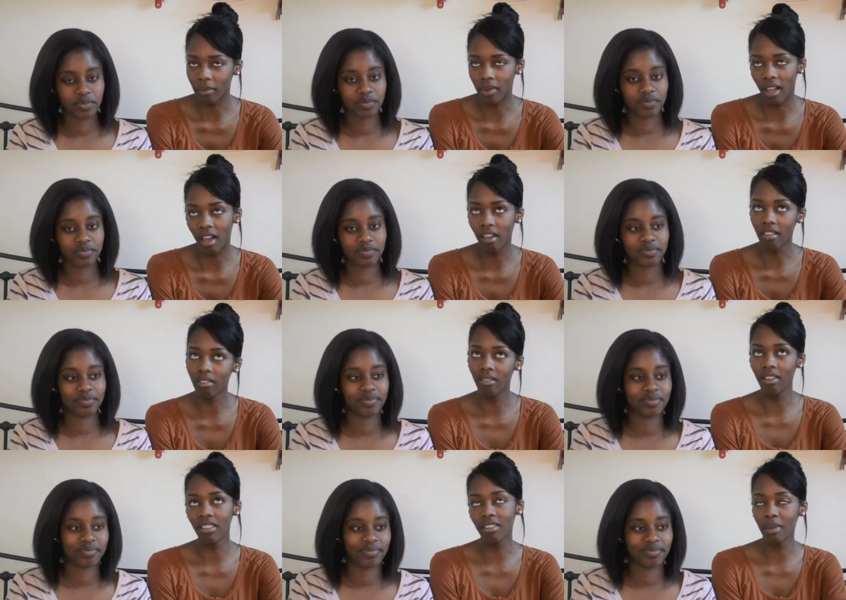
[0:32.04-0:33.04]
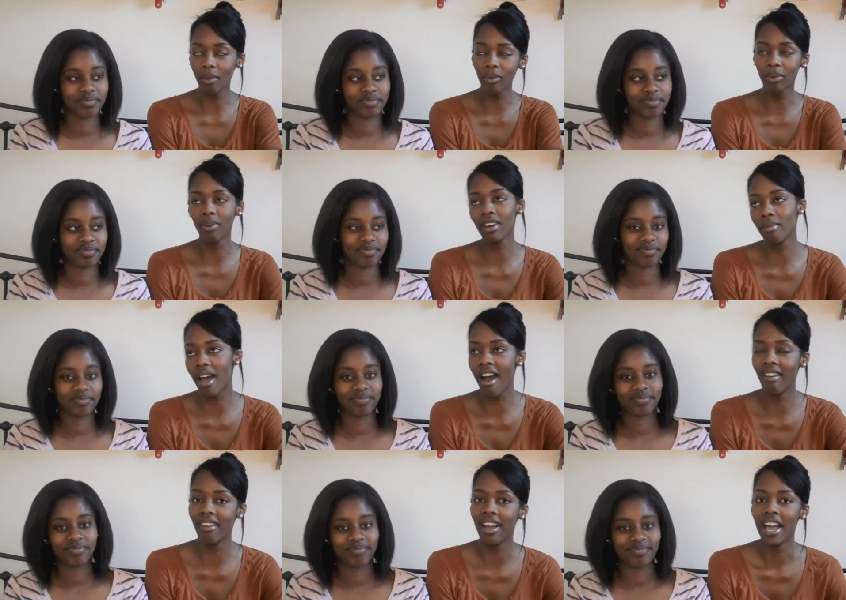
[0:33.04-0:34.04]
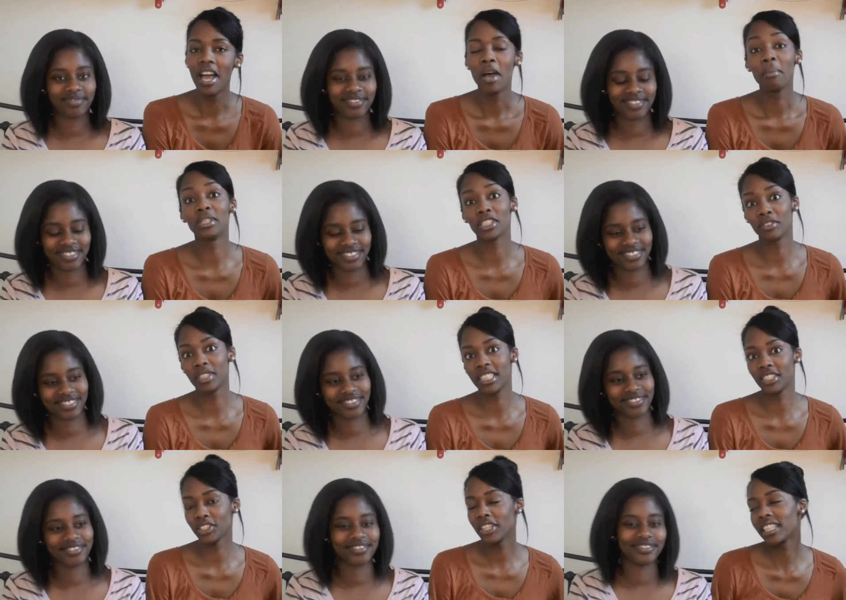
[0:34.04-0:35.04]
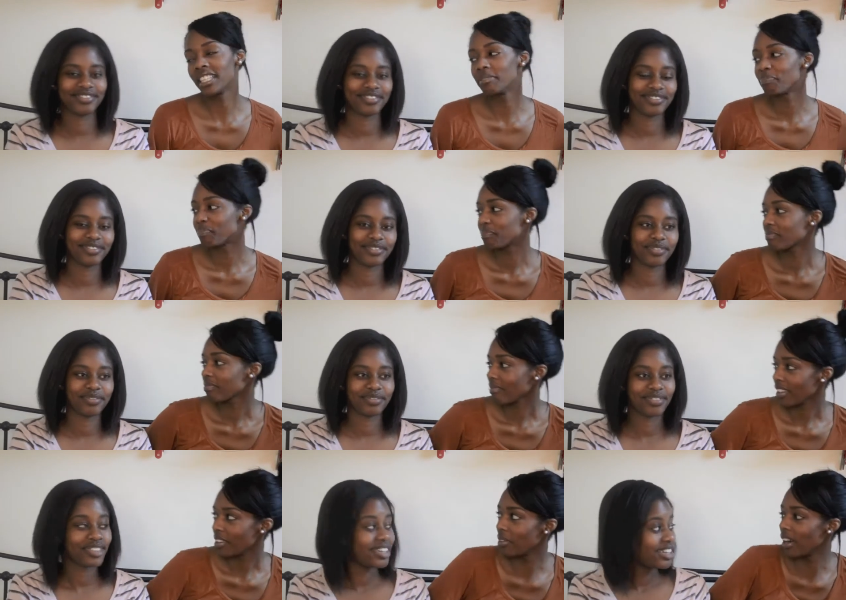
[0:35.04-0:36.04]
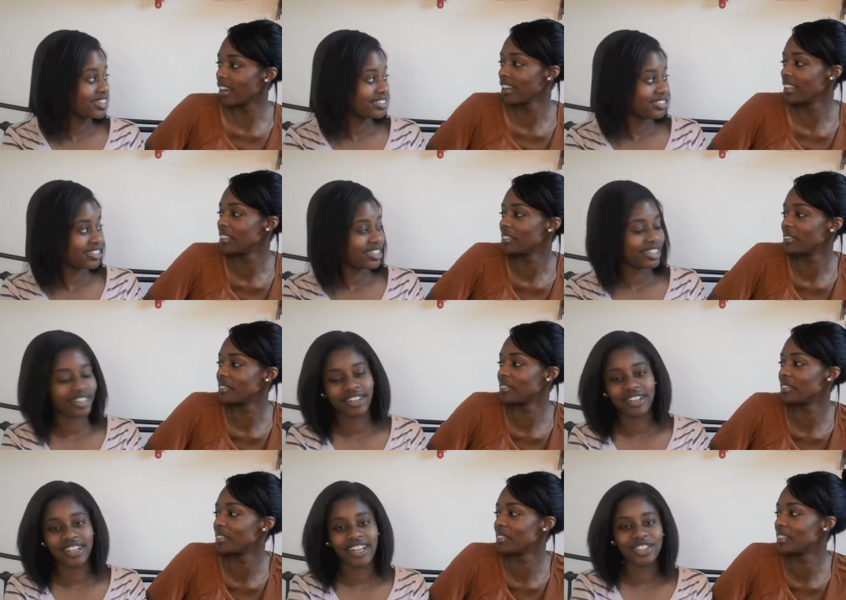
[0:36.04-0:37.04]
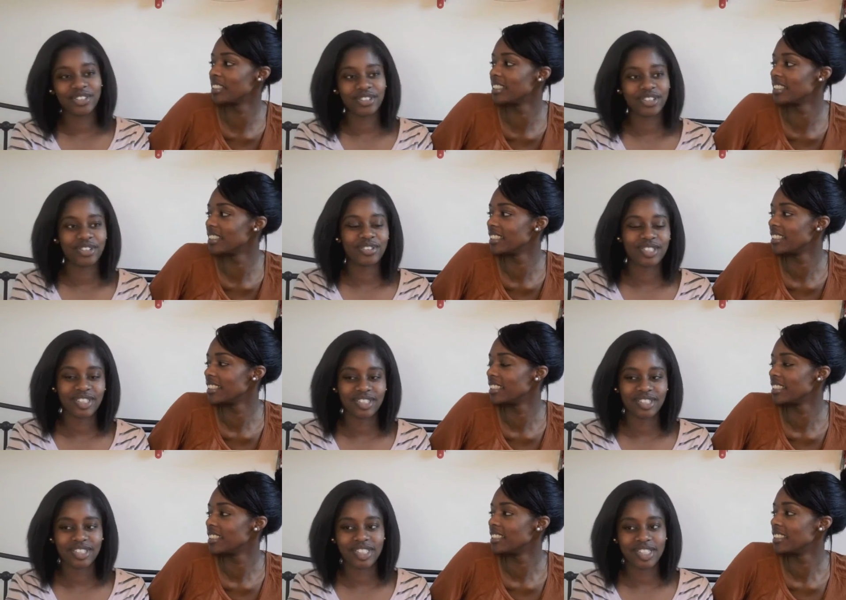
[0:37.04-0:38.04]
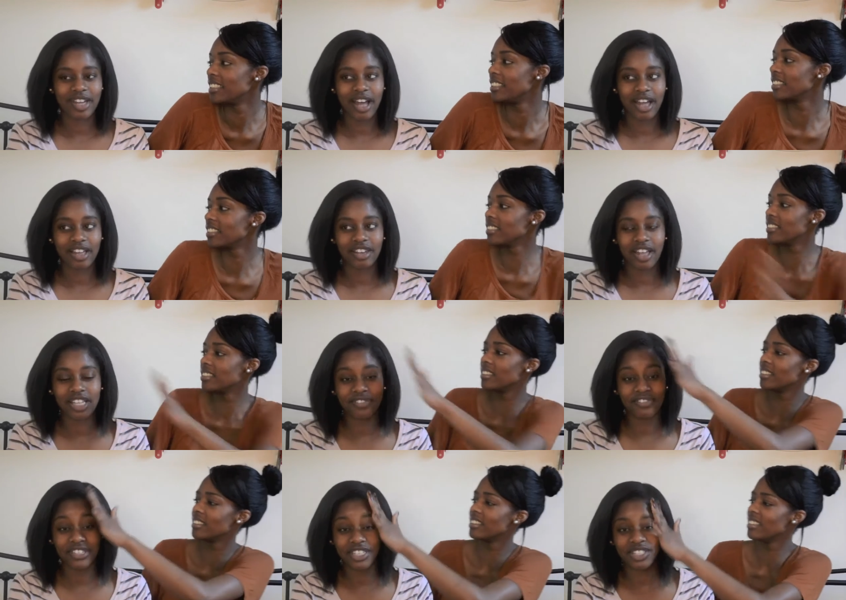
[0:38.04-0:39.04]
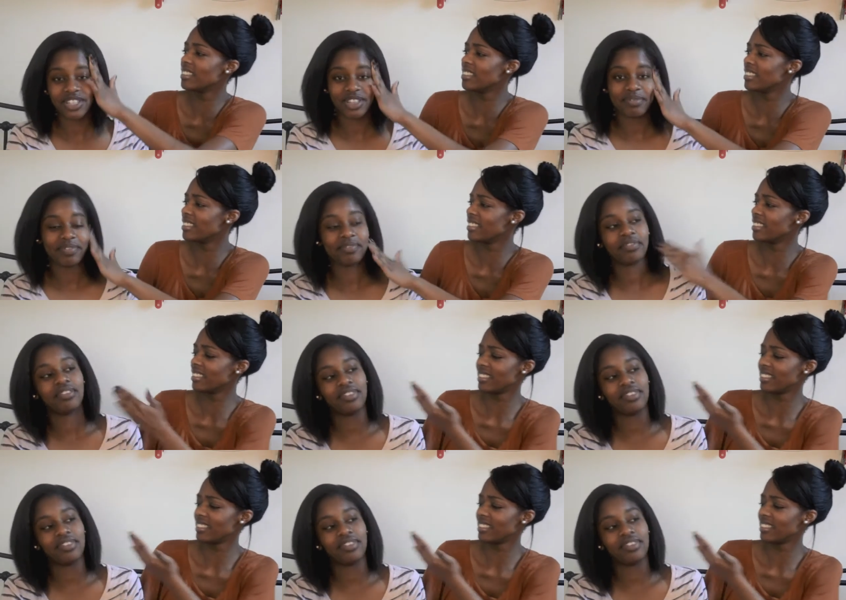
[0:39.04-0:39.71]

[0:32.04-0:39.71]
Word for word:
Speaker 1: be like, what are these people talking about? But she really enjoyed it,
Speaker 2: right? Yeah, I enjoyed it. It was good. I liked Felicia the...